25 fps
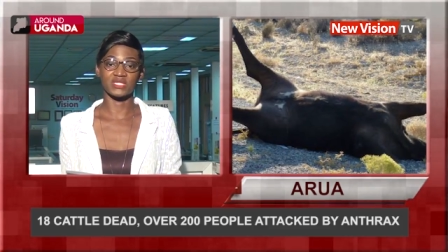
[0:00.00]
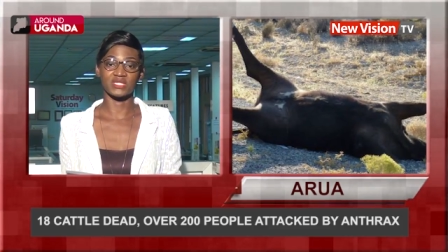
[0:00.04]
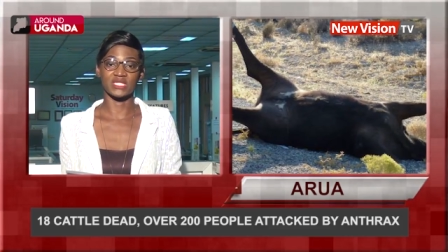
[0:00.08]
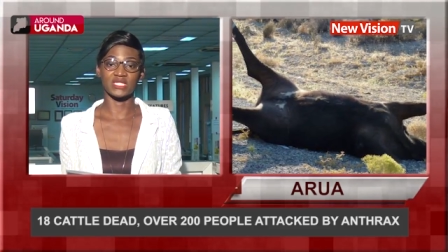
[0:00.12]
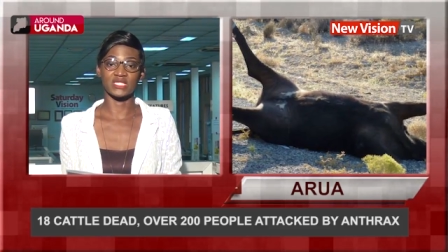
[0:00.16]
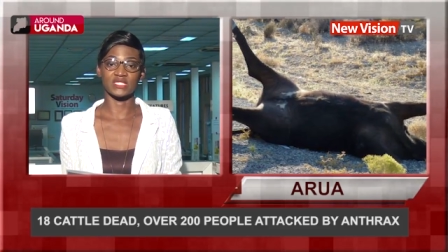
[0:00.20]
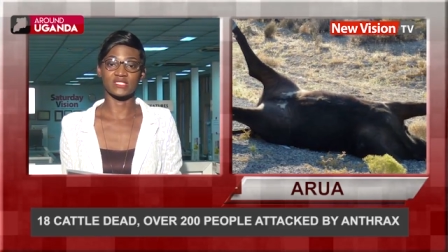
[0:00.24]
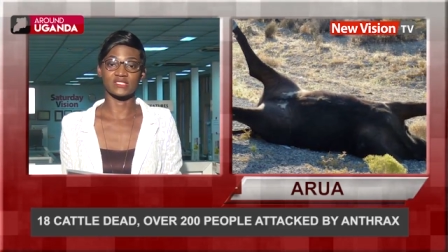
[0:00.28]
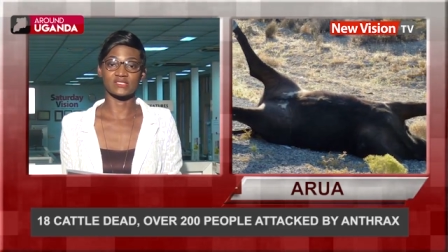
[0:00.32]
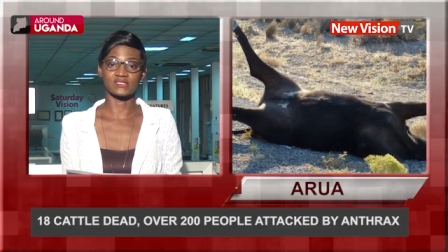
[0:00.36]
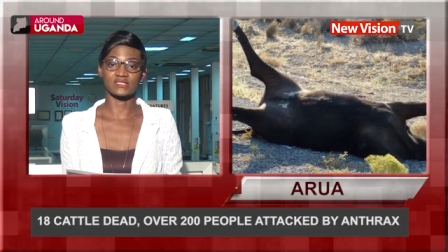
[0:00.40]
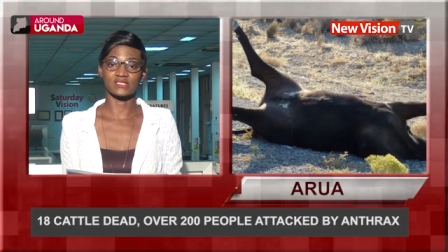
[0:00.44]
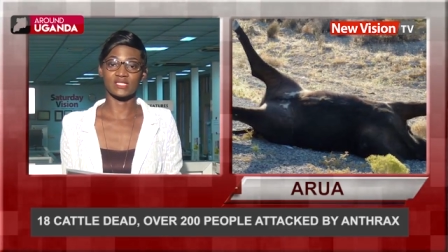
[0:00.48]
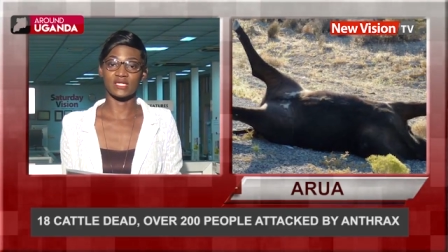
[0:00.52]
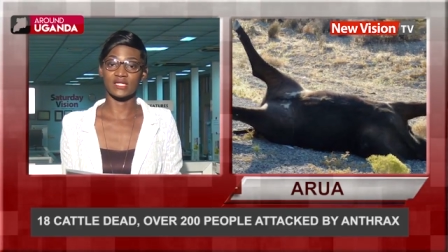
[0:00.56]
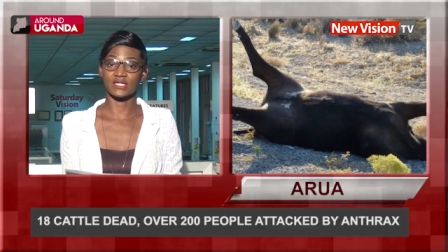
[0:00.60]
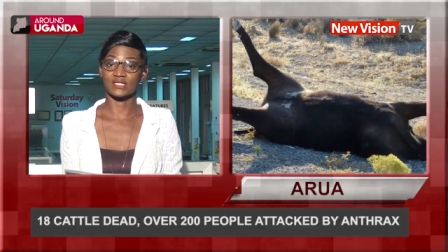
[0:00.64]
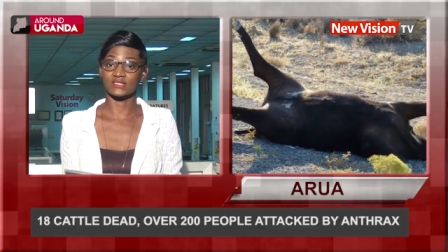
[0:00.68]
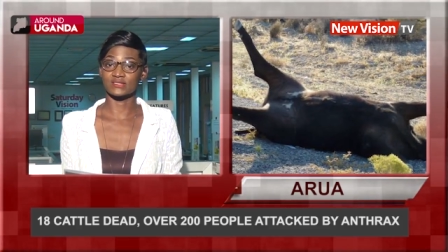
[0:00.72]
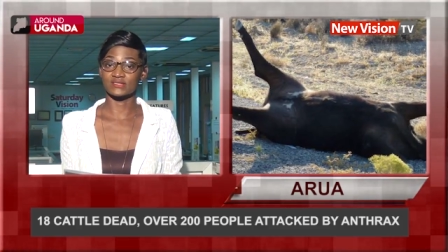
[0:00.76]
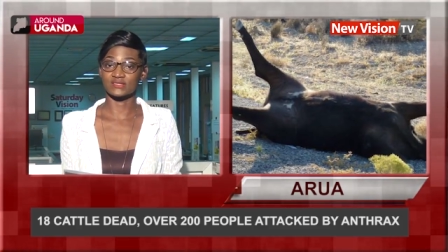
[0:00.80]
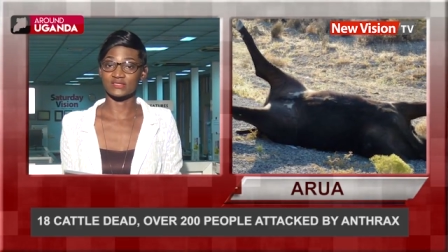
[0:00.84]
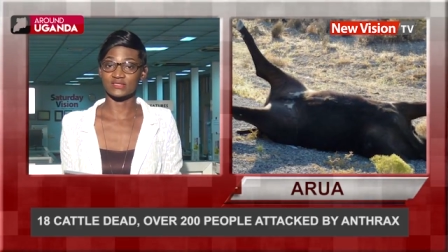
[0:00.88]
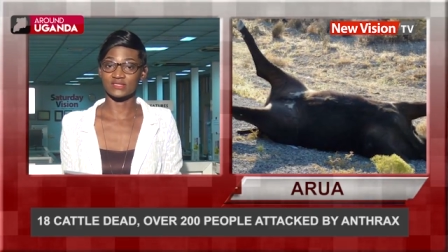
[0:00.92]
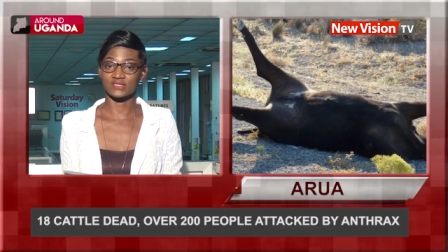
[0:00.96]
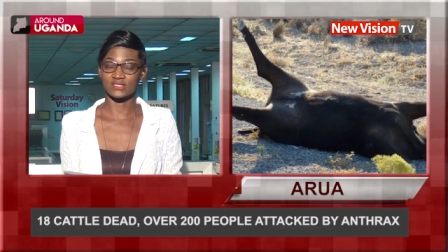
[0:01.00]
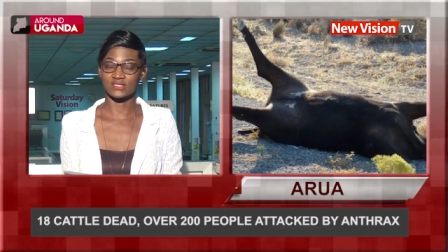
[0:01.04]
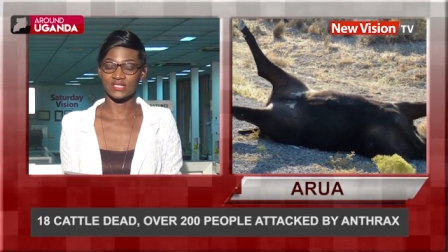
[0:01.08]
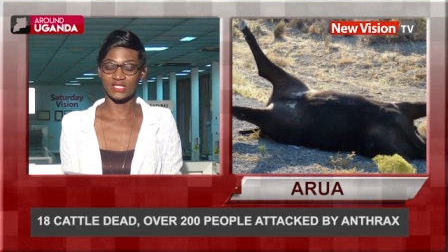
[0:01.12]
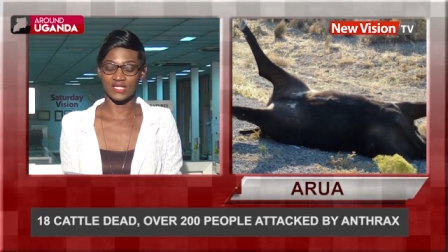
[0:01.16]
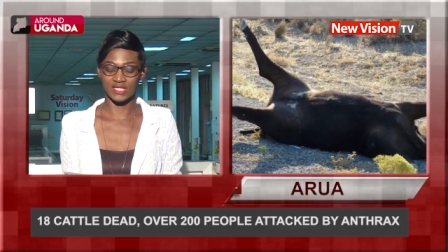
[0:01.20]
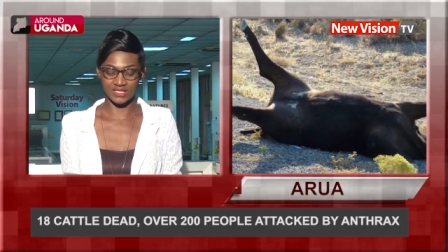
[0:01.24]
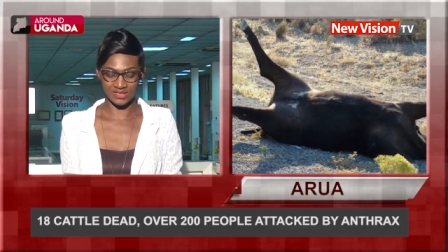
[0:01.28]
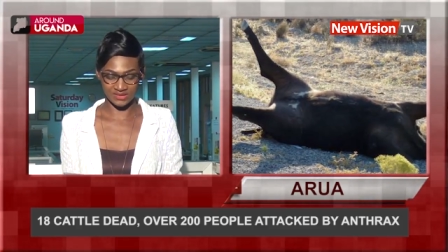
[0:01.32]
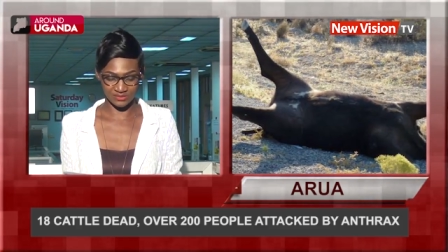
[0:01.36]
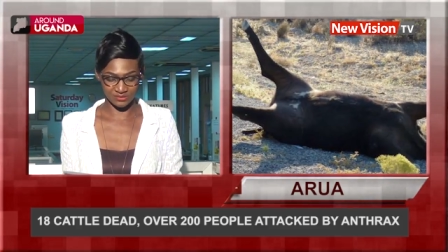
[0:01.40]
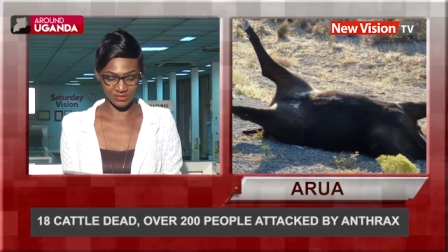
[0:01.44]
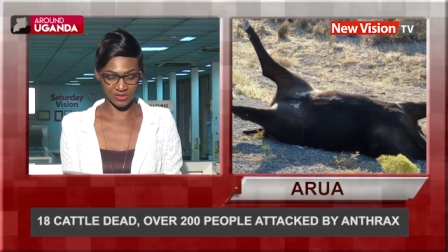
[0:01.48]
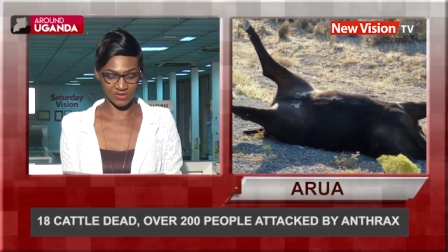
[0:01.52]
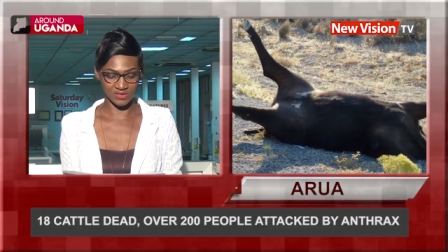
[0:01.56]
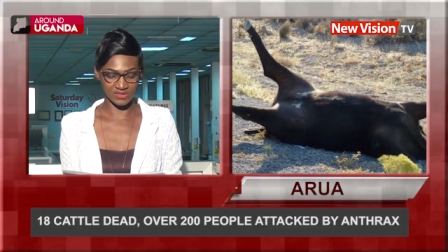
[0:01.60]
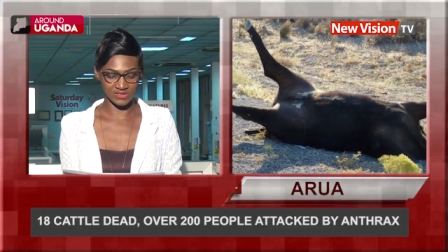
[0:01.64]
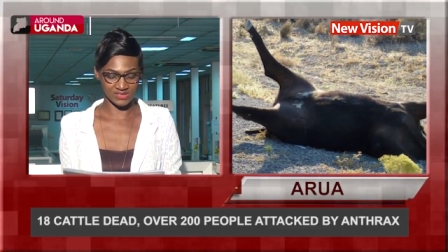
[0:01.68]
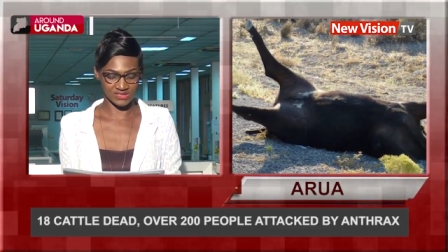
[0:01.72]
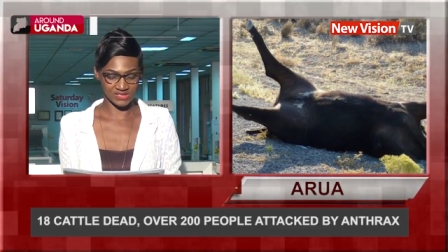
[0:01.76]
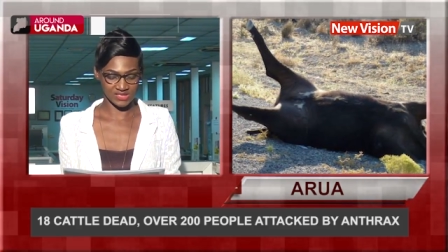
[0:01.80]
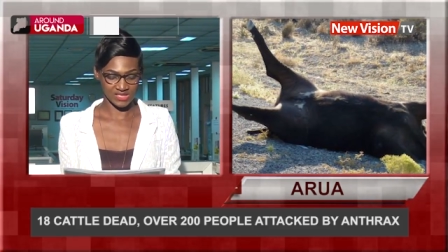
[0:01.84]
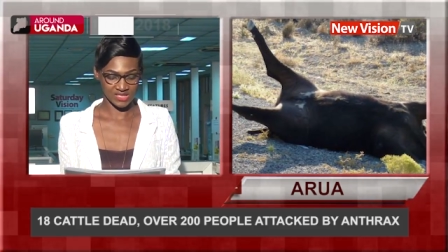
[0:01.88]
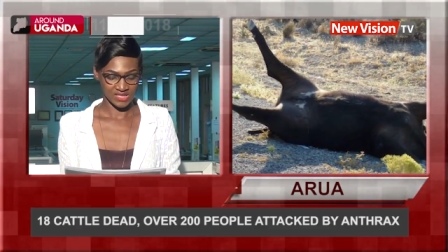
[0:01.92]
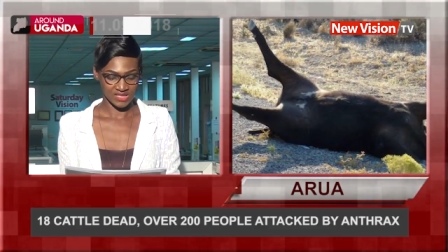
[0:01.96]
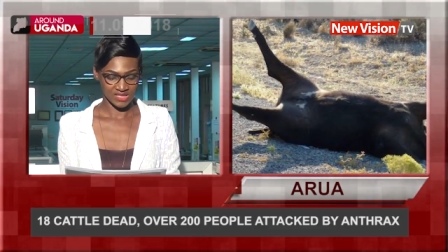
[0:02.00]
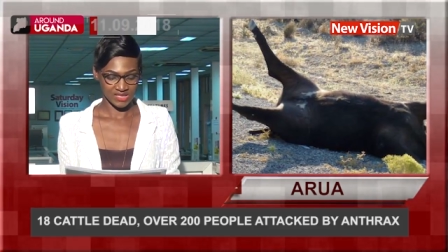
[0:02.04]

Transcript: beings and animals.